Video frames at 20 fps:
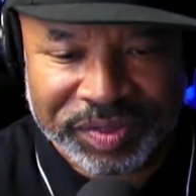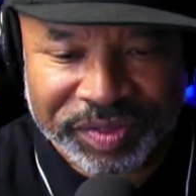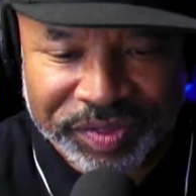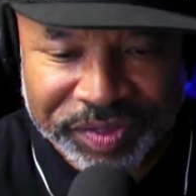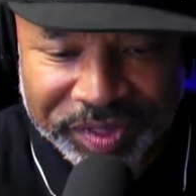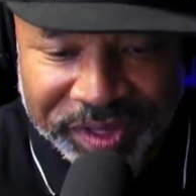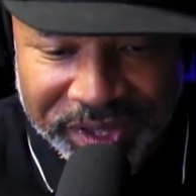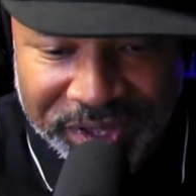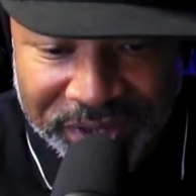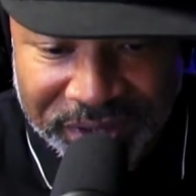
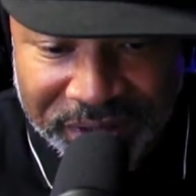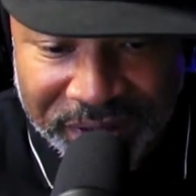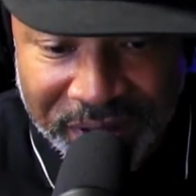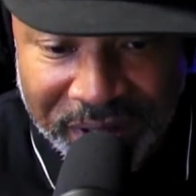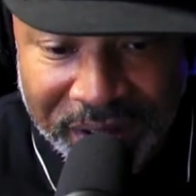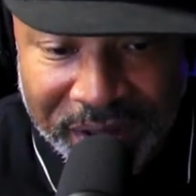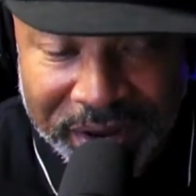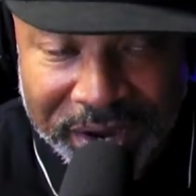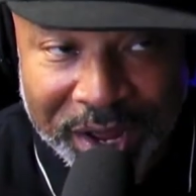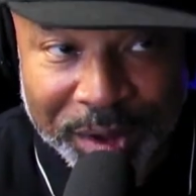Thank
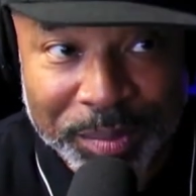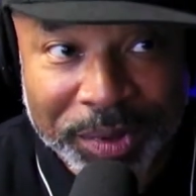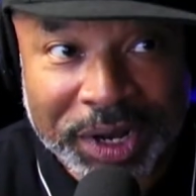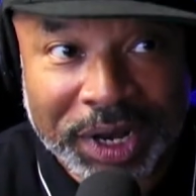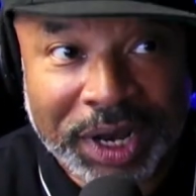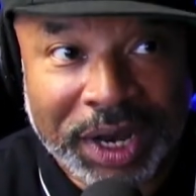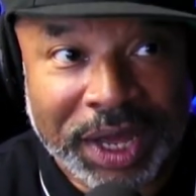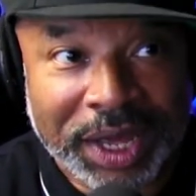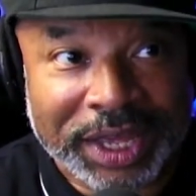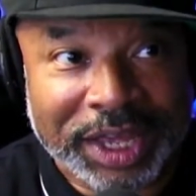God I'm a
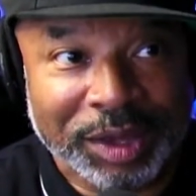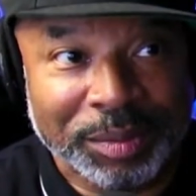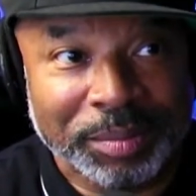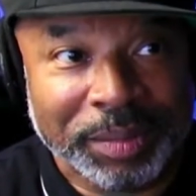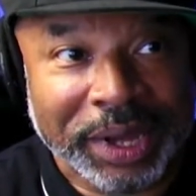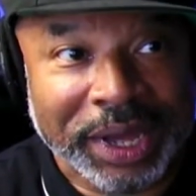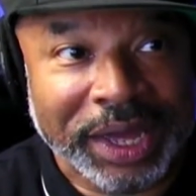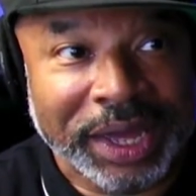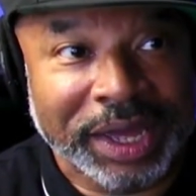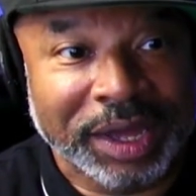lucky
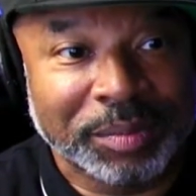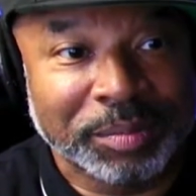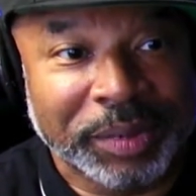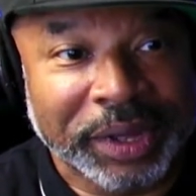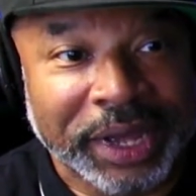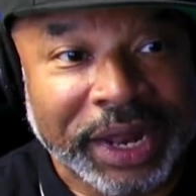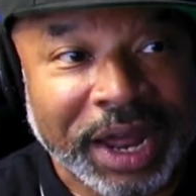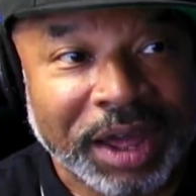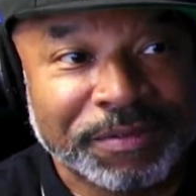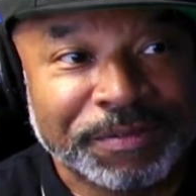man,
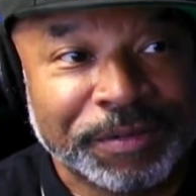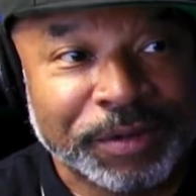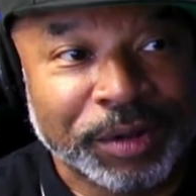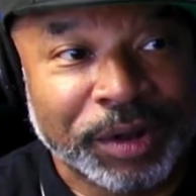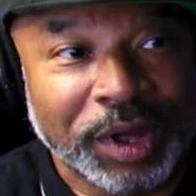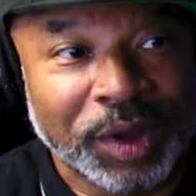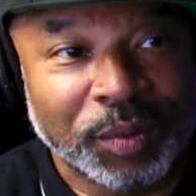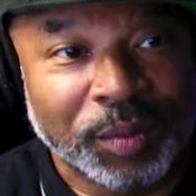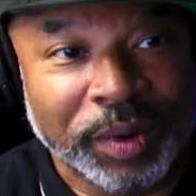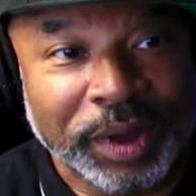man. I feel
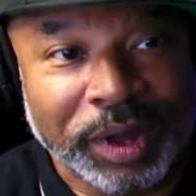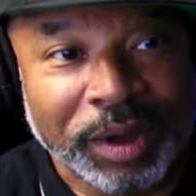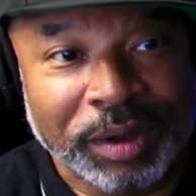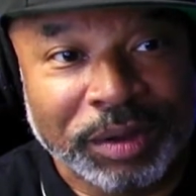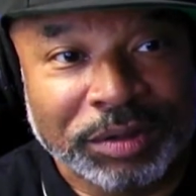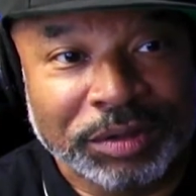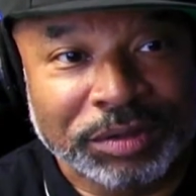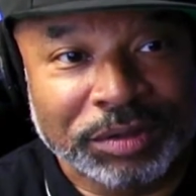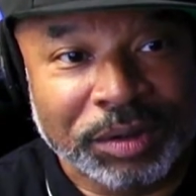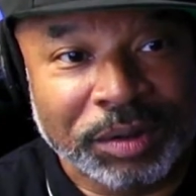that way
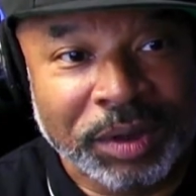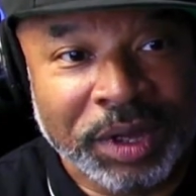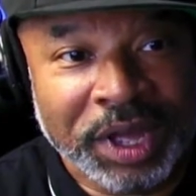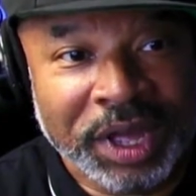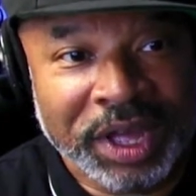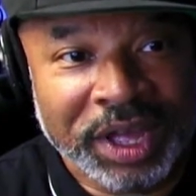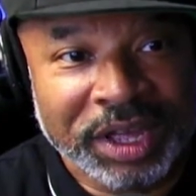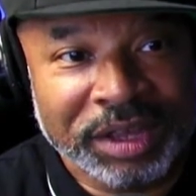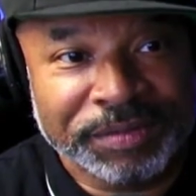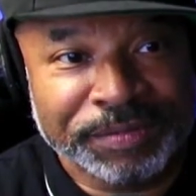also.
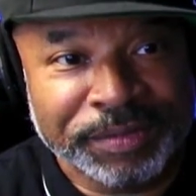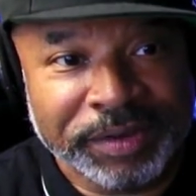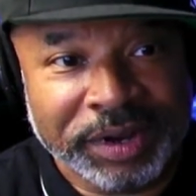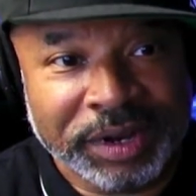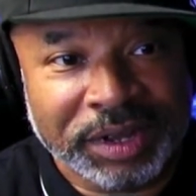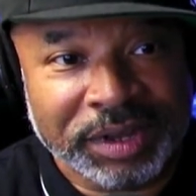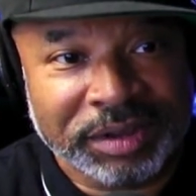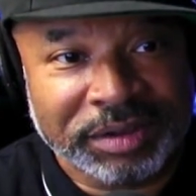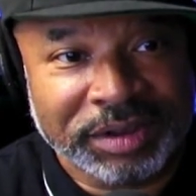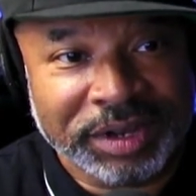It's funny
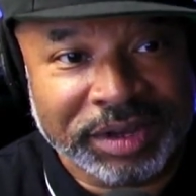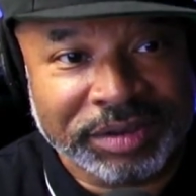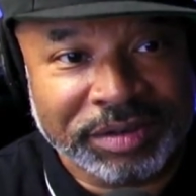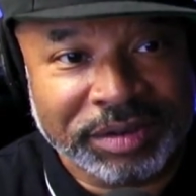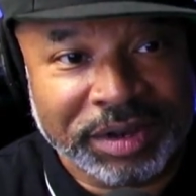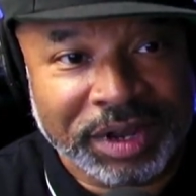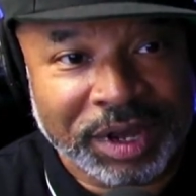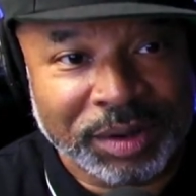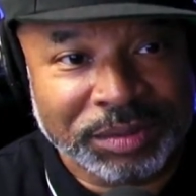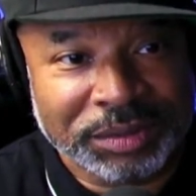because
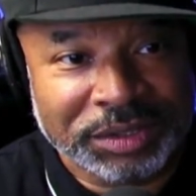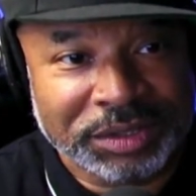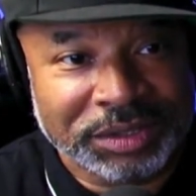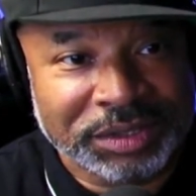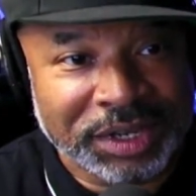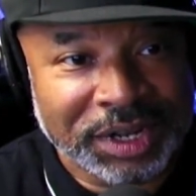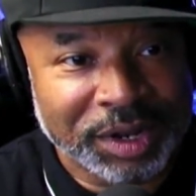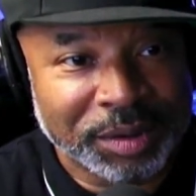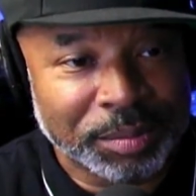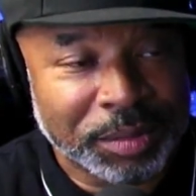yesterday I was just
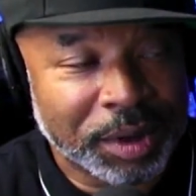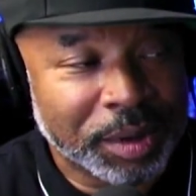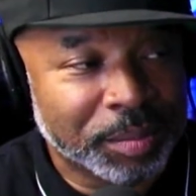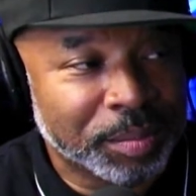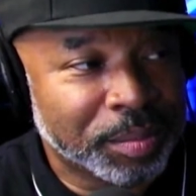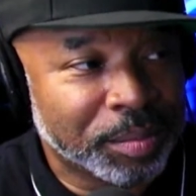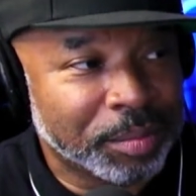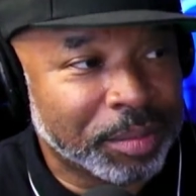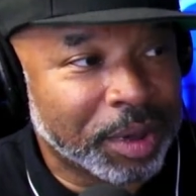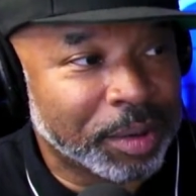telling my,
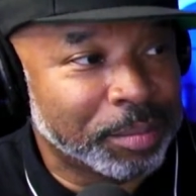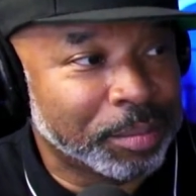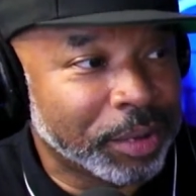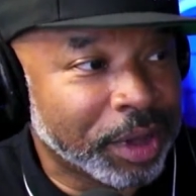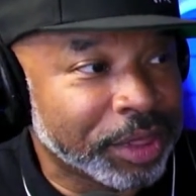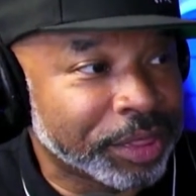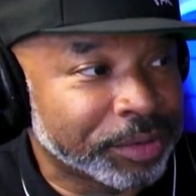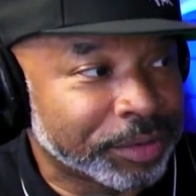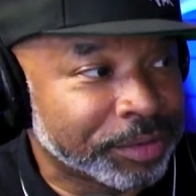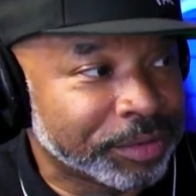my
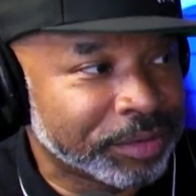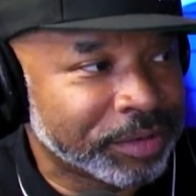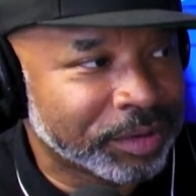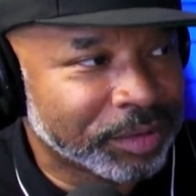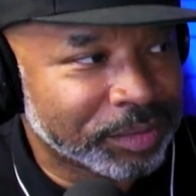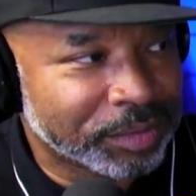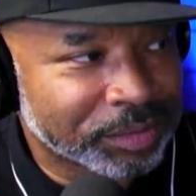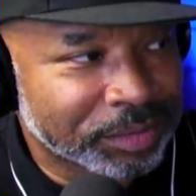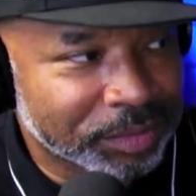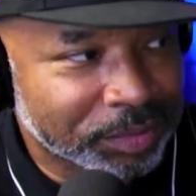mother,
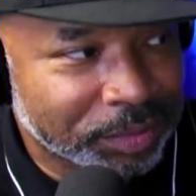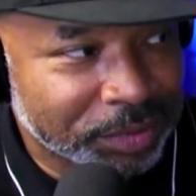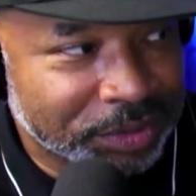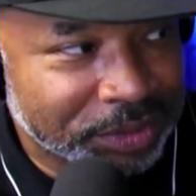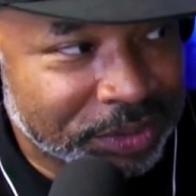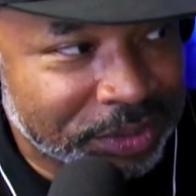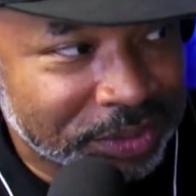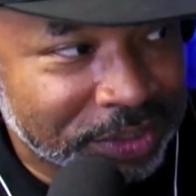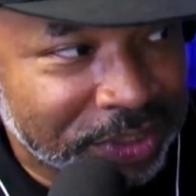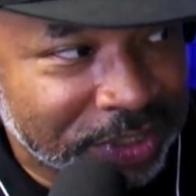
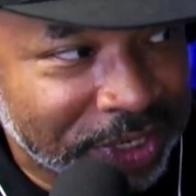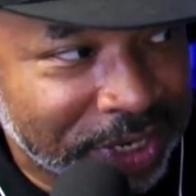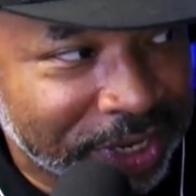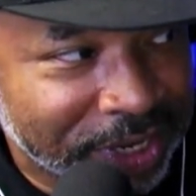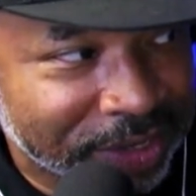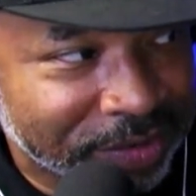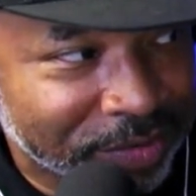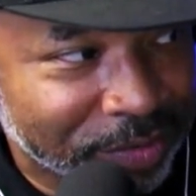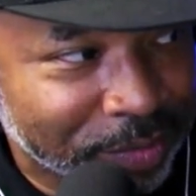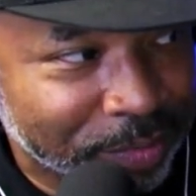which is today
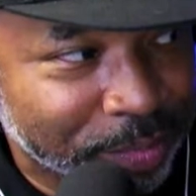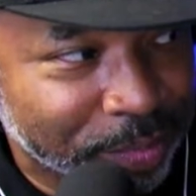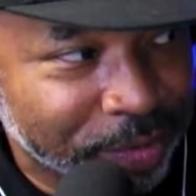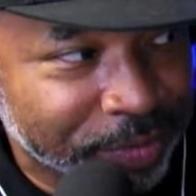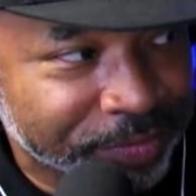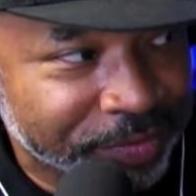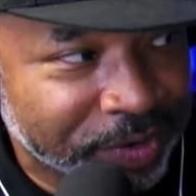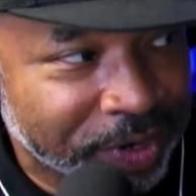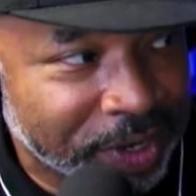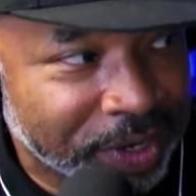is her
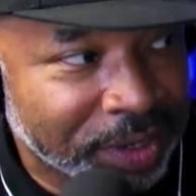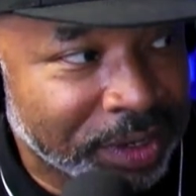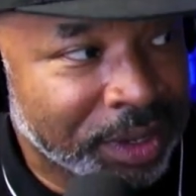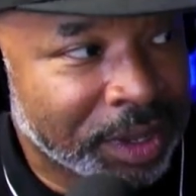birthday,